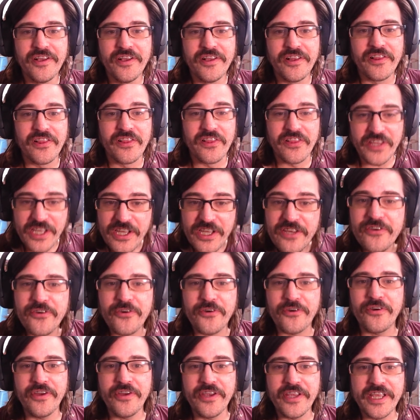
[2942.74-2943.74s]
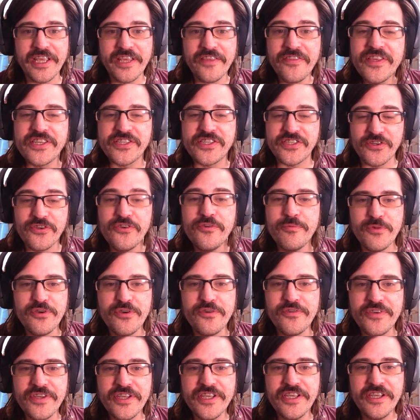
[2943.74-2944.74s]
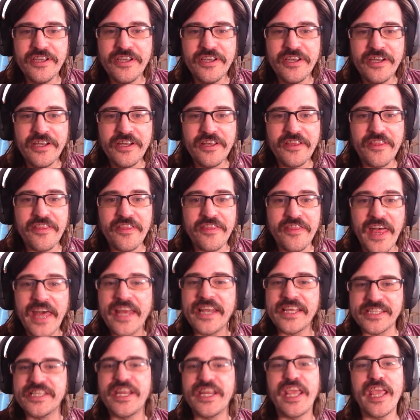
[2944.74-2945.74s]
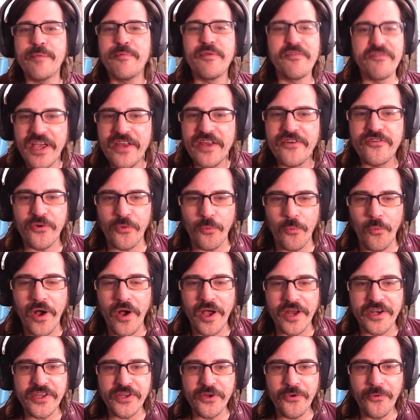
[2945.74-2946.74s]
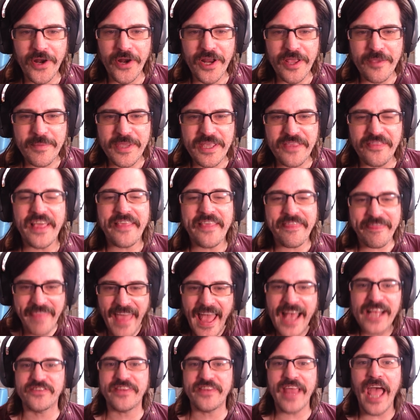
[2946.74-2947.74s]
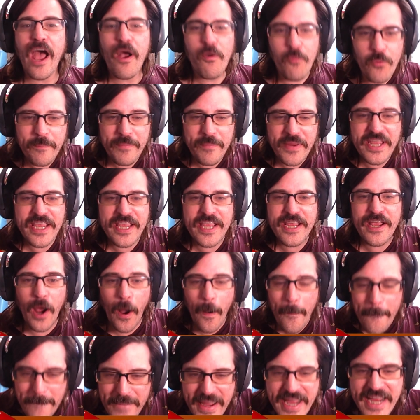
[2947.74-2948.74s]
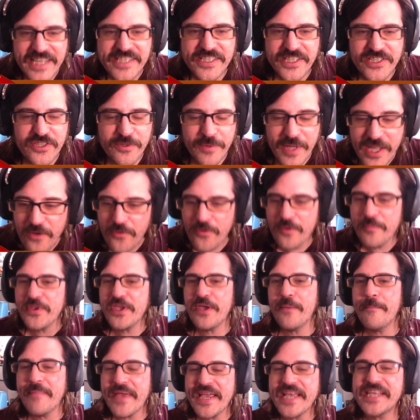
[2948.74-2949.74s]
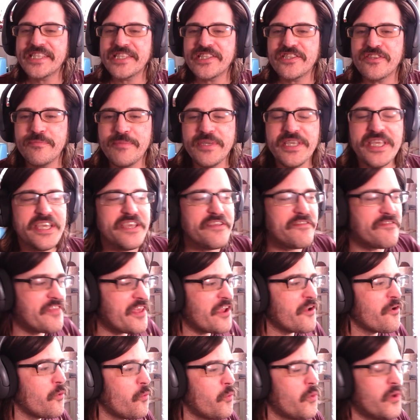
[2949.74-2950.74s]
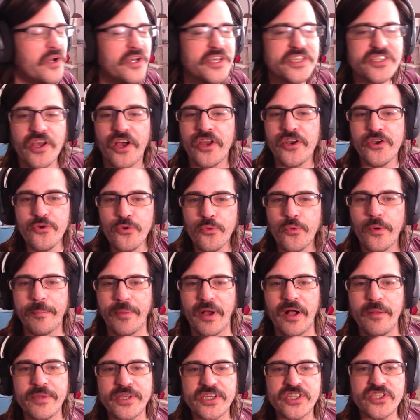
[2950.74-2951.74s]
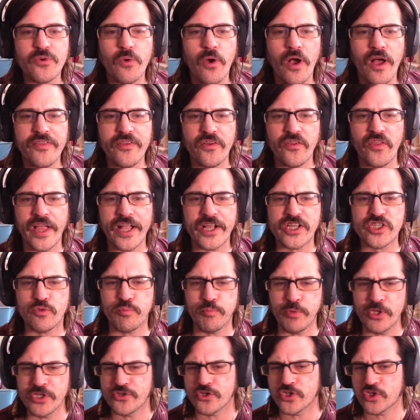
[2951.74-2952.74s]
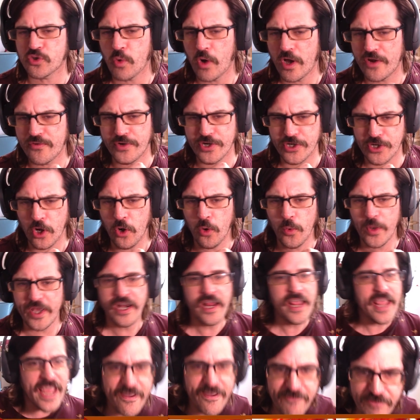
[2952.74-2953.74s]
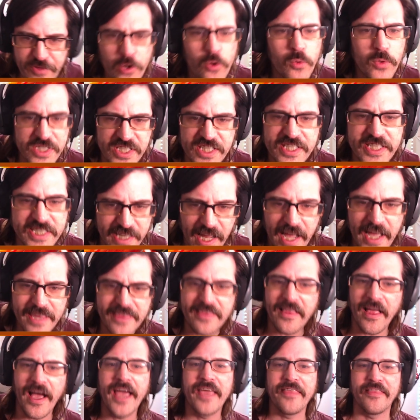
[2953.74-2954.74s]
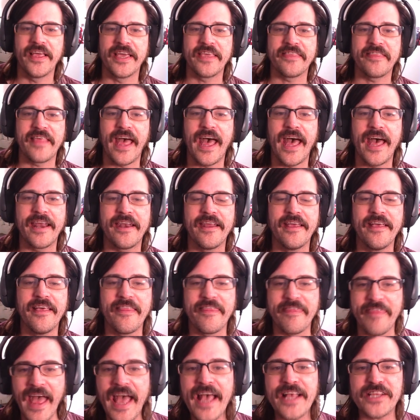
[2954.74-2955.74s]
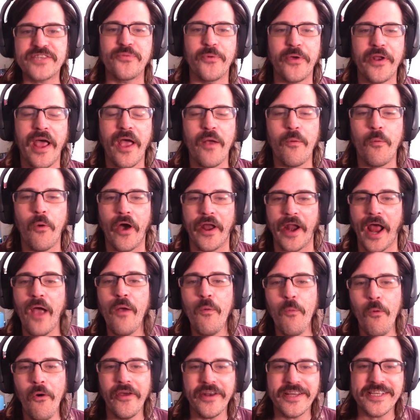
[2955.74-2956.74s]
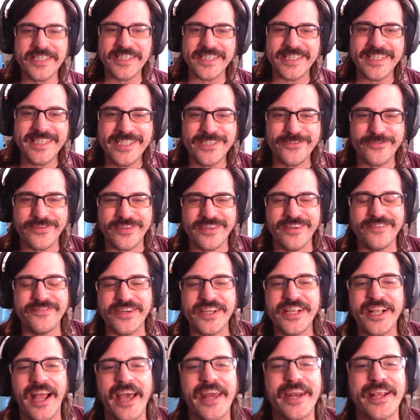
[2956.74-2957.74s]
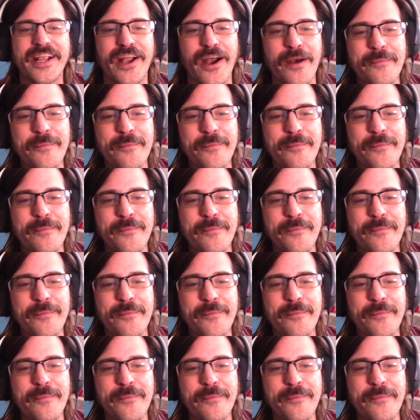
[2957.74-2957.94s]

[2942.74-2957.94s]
leader in this new movie that is named Avenger One. You know what I mean? Like that would be amazing. It would be amazing to me if there was a New Republic squad that like Splinter Squadron, go in. If there was a sideline like that, that's what I want. I want to see drifting kind of come